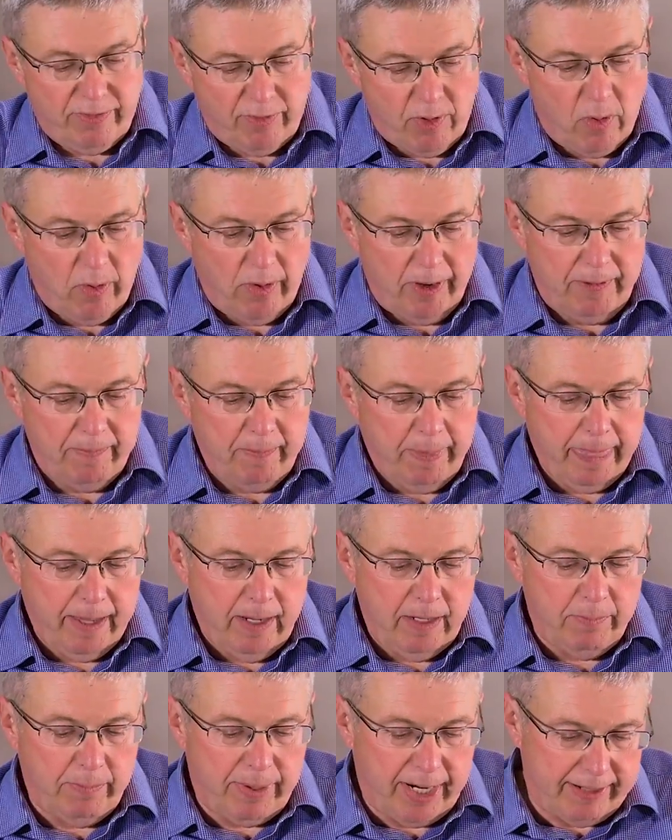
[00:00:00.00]
forward.
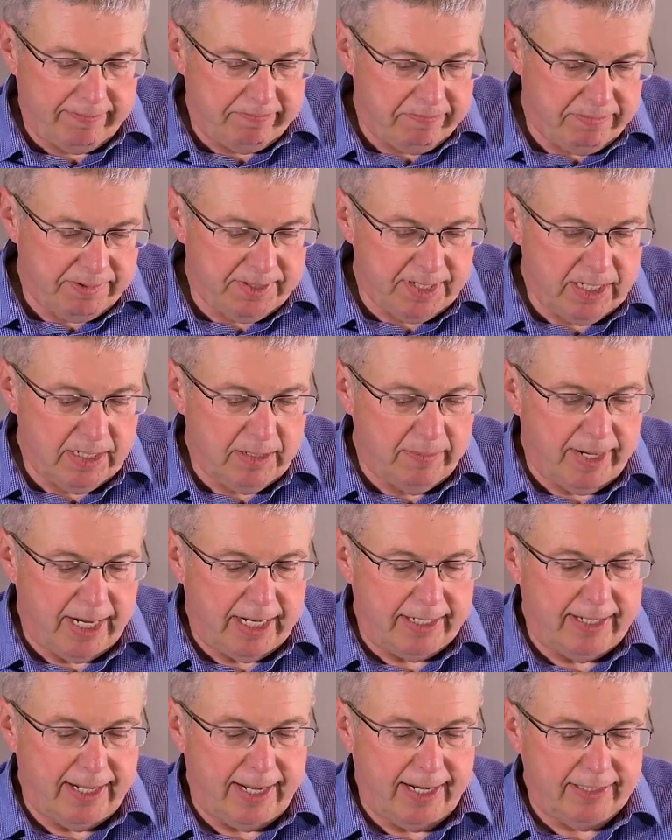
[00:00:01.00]
But think
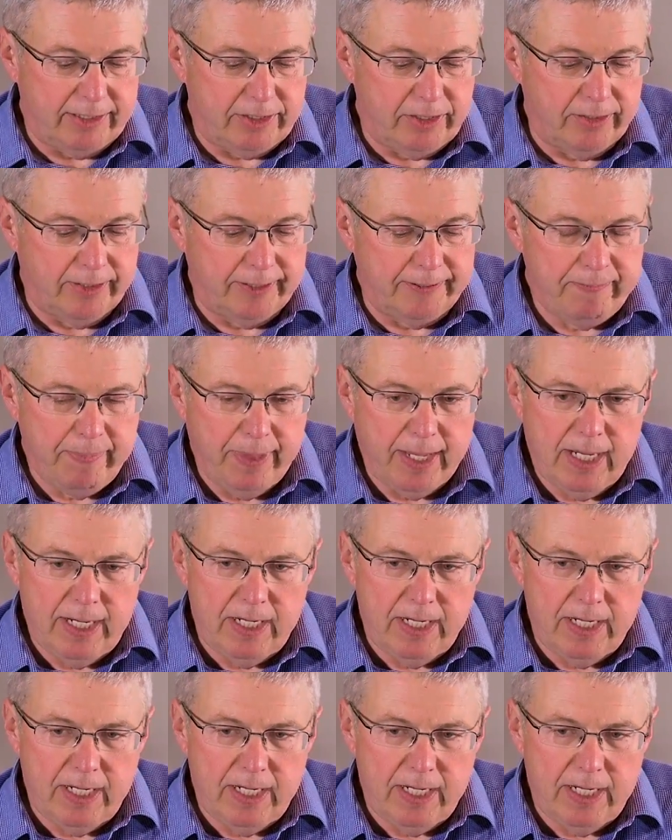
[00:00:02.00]
about that, you know.